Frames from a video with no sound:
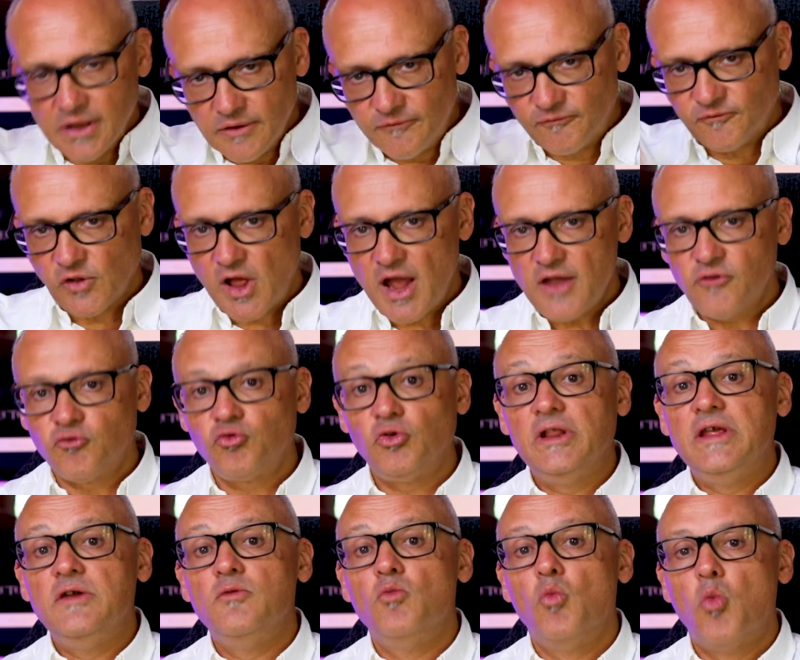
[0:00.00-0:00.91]
flies
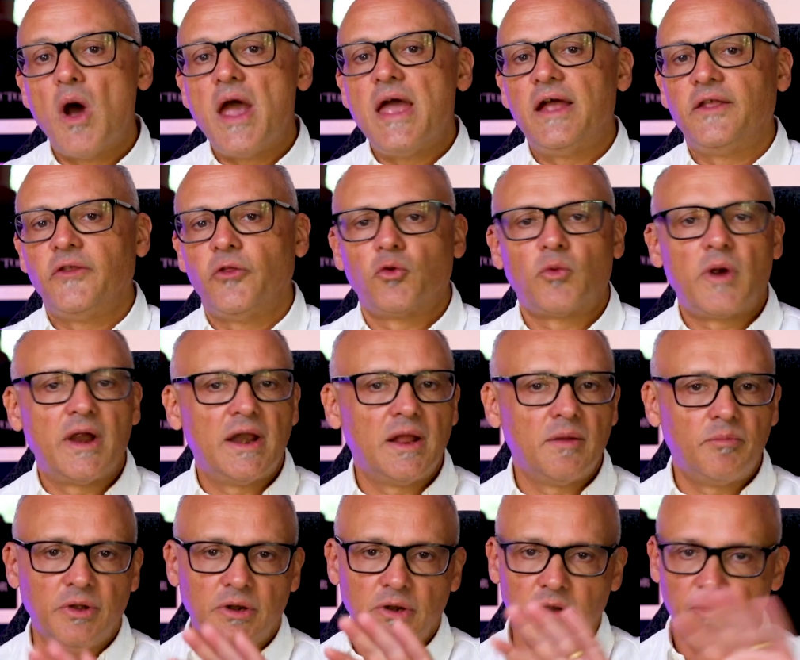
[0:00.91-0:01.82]
really way under the
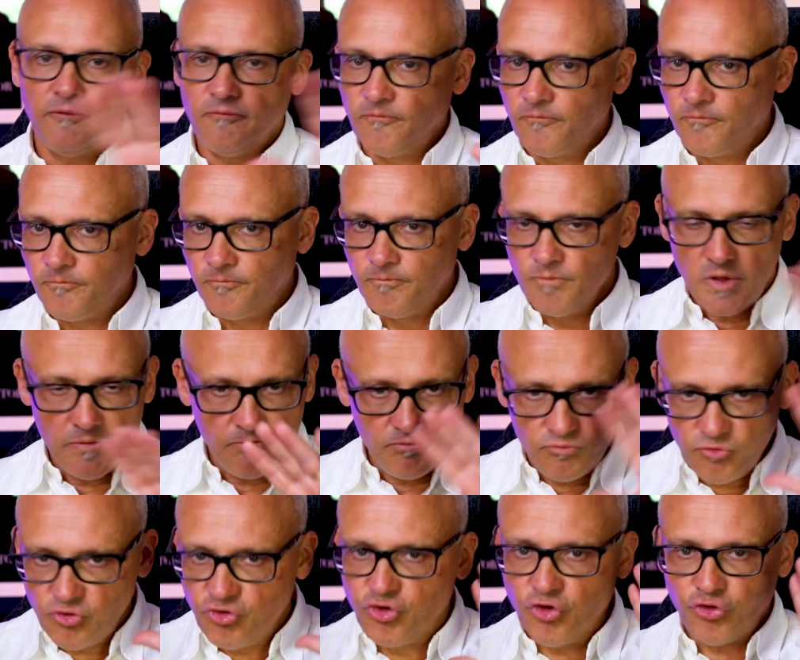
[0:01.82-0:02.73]
radar, but
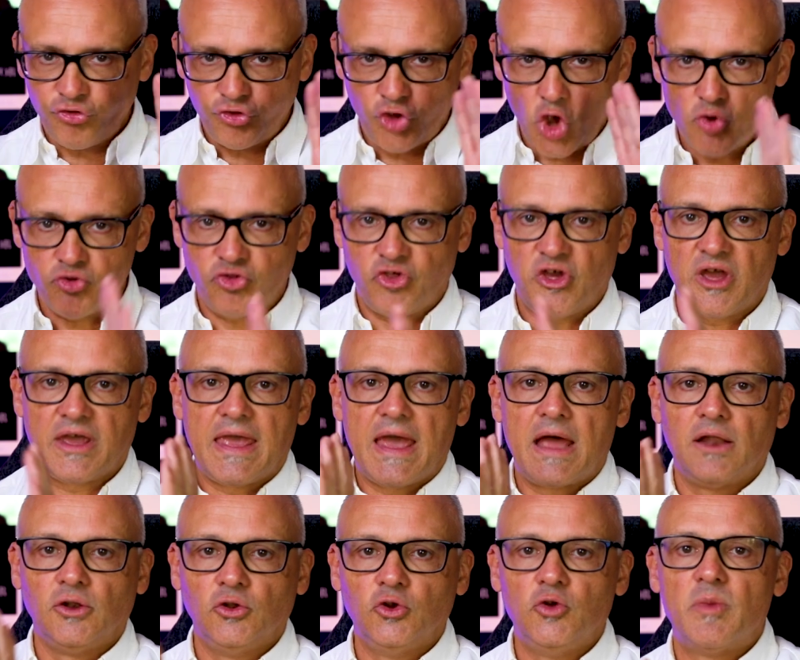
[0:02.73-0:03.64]
just go check
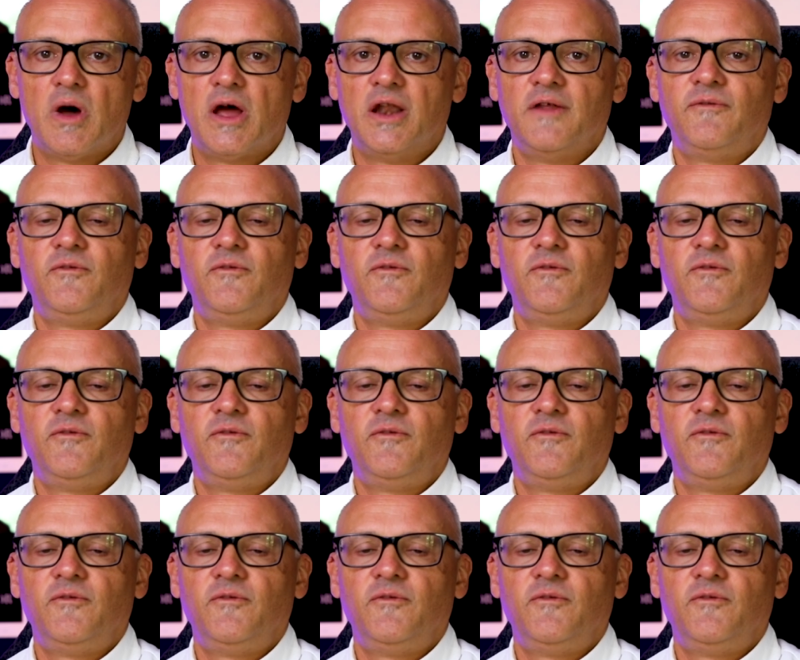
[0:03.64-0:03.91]
out Luban.